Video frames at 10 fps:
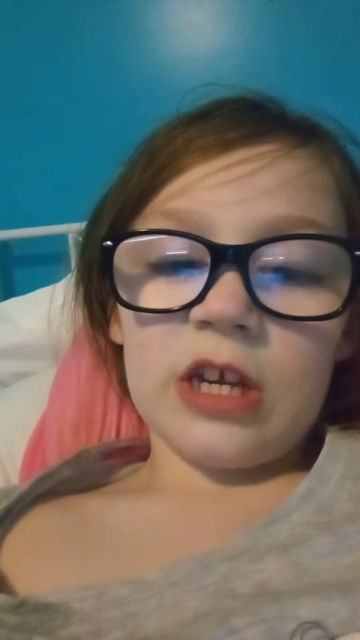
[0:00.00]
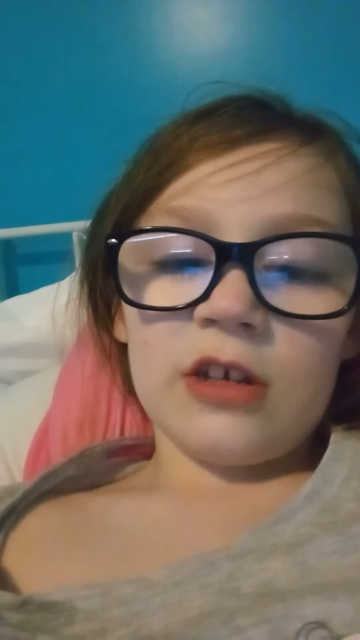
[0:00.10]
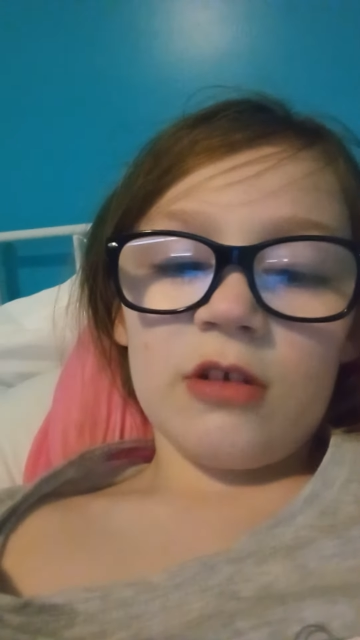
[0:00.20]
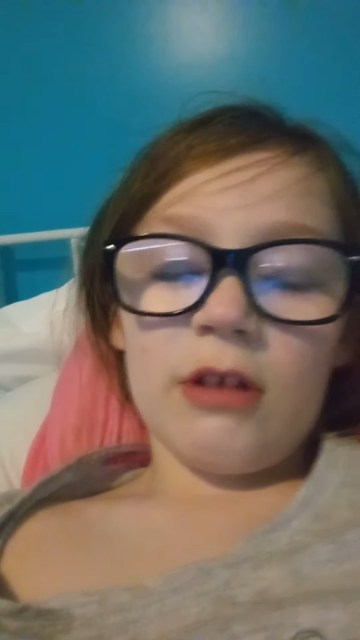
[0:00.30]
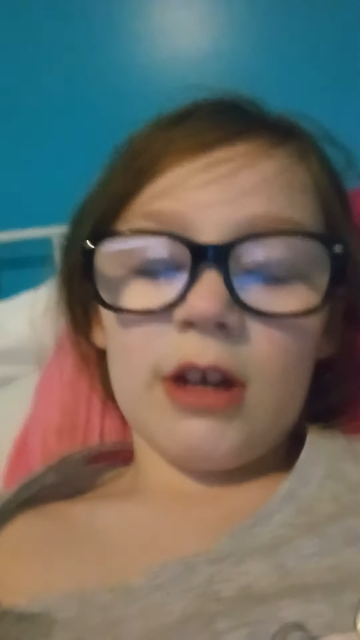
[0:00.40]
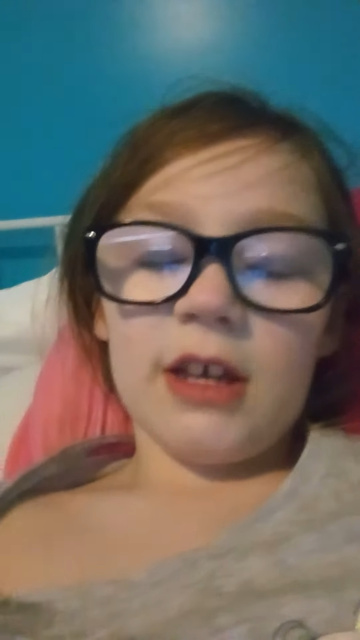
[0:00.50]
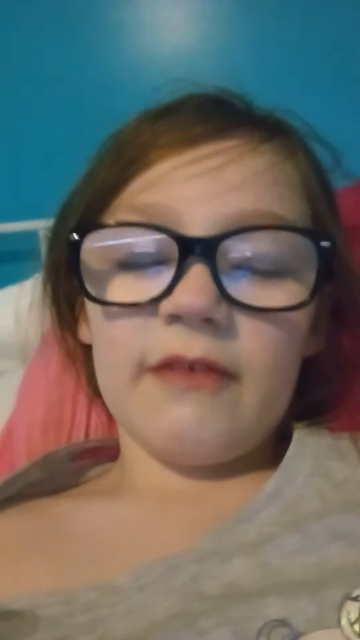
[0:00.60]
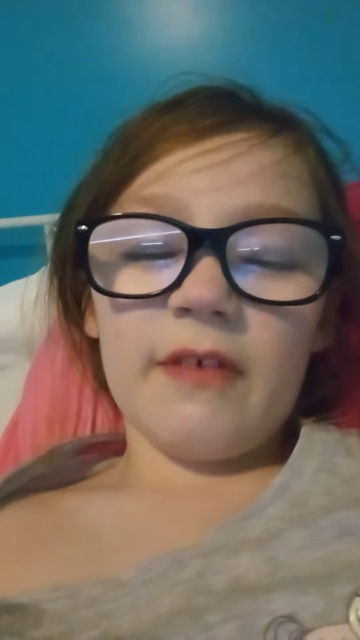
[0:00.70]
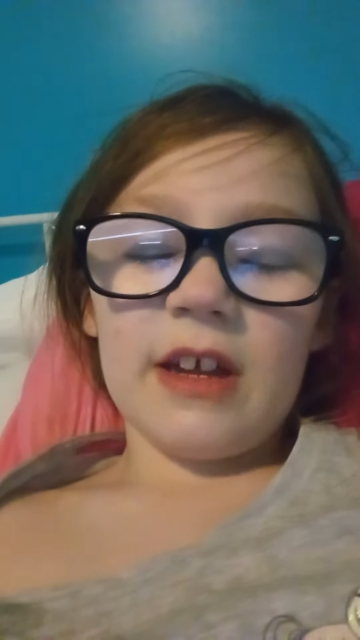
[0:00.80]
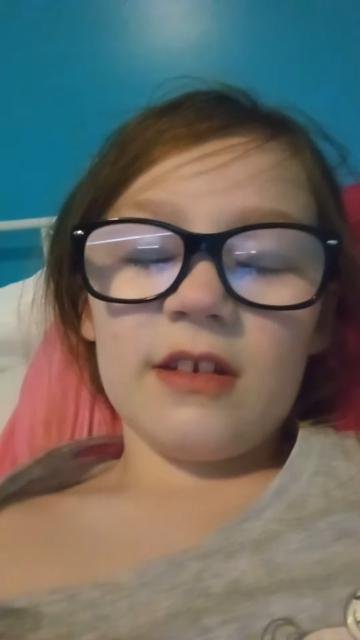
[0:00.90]
I know
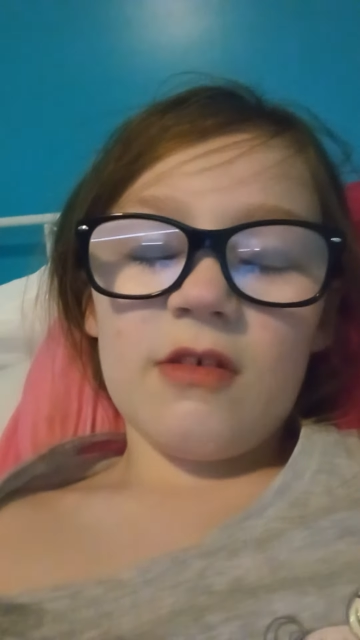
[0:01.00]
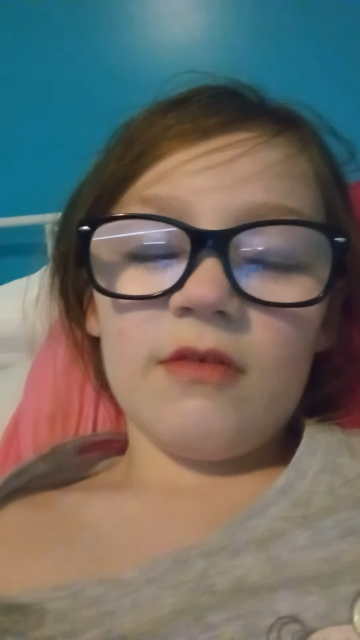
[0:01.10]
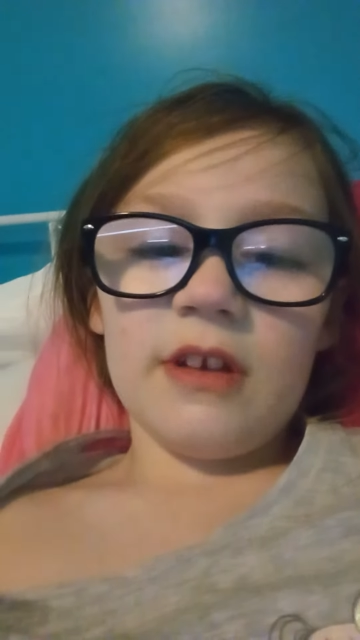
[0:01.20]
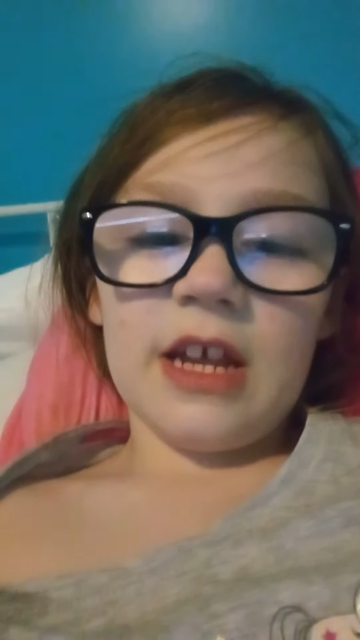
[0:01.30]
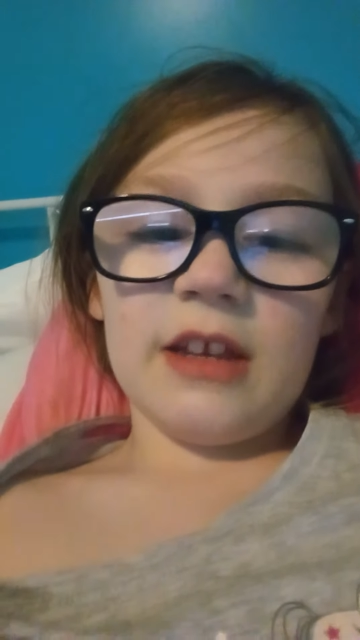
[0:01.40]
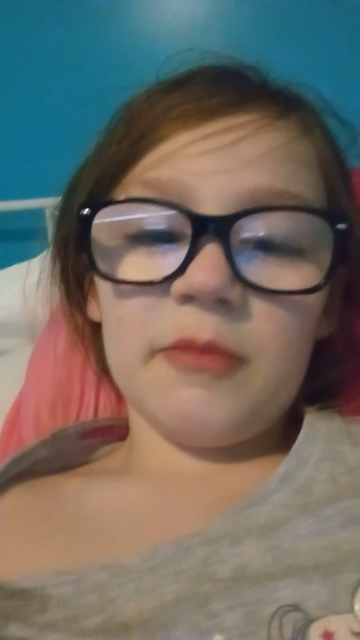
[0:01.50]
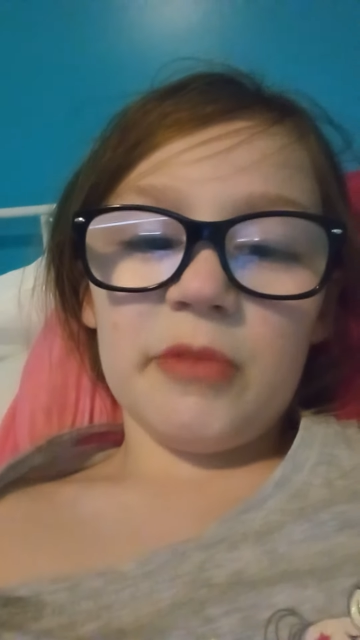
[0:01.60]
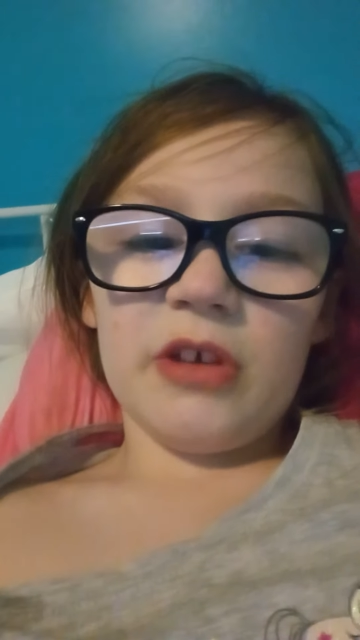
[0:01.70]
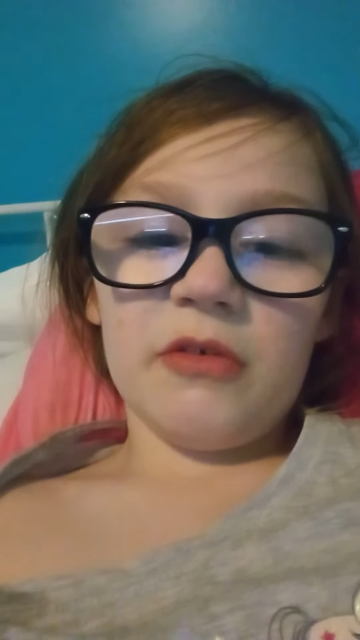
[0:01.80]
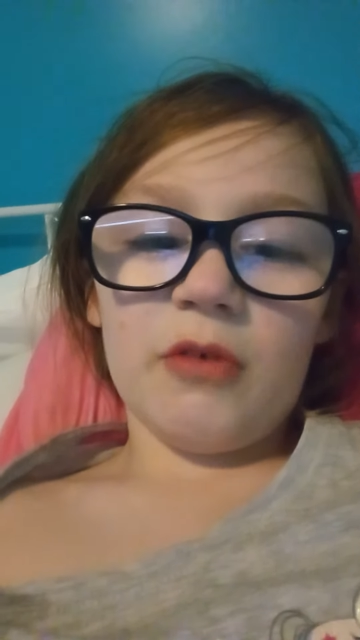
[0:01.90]
if I don't
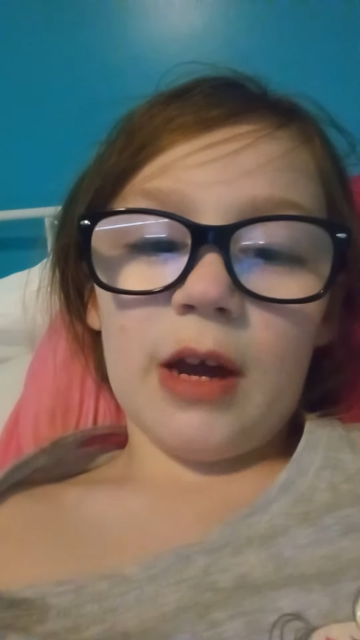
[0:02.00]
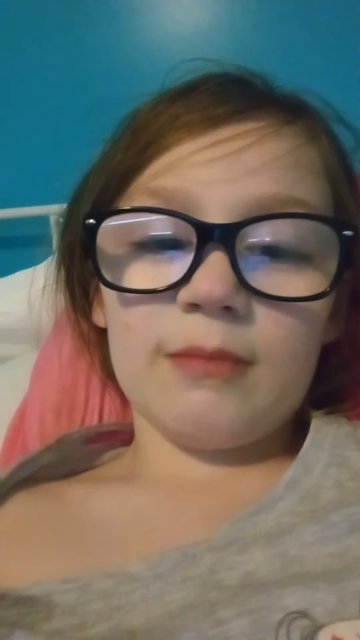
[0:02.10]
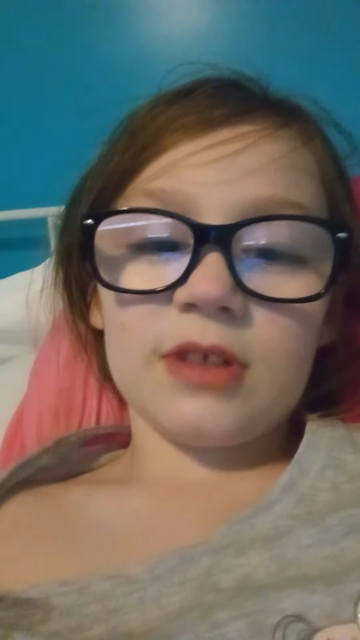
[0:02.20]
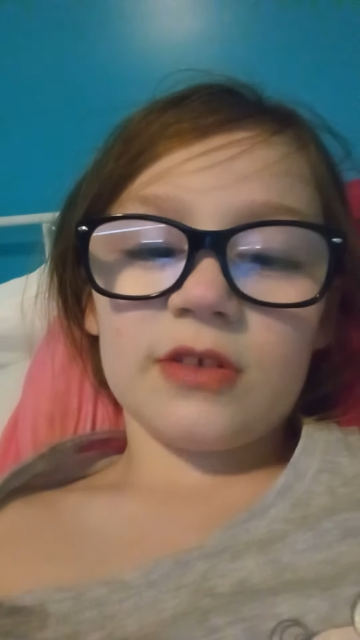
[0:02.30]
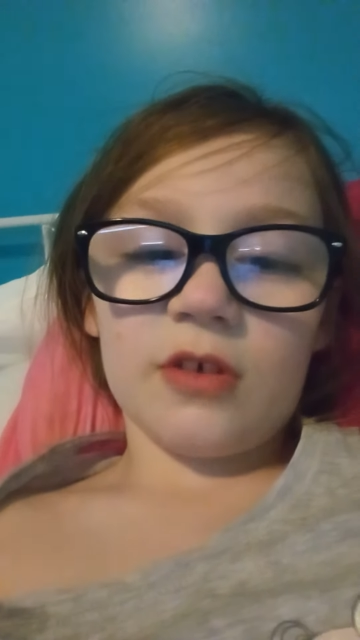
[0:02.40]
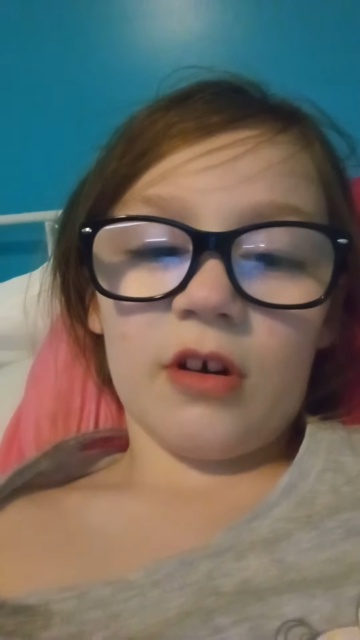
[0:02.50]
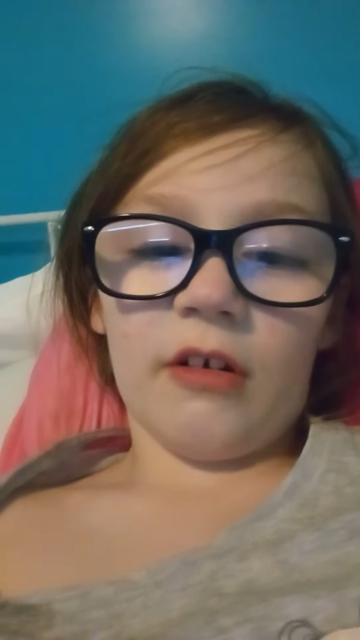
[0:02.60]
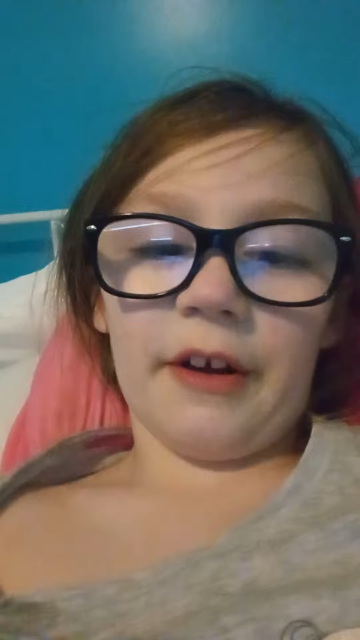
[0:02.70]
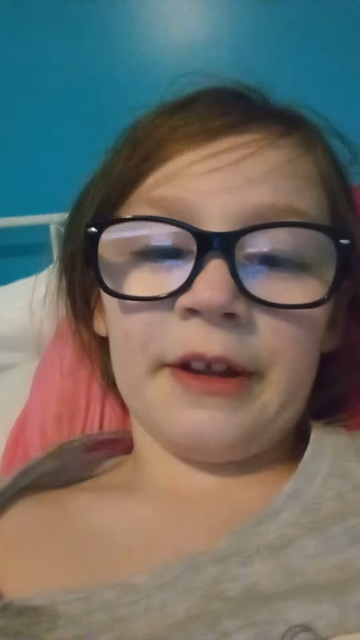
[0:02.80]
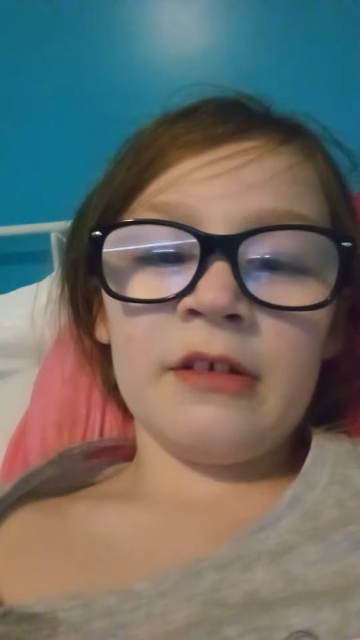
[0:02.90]
name you, I'm
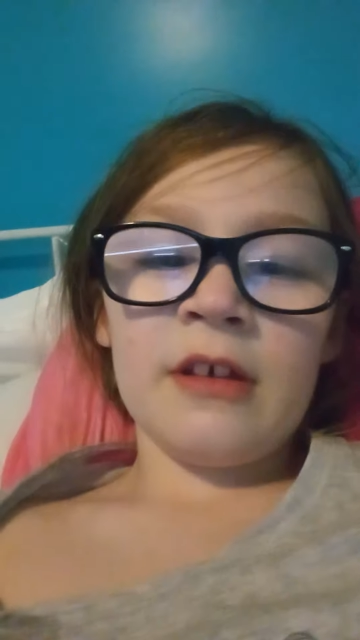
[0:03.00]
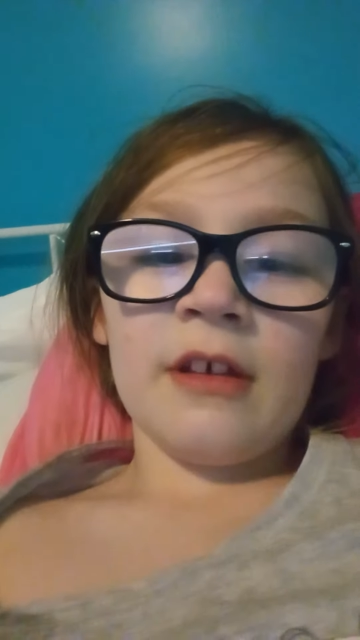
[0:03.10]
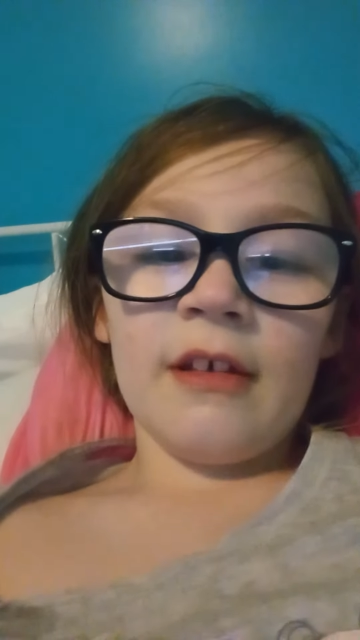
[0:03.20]
sorry.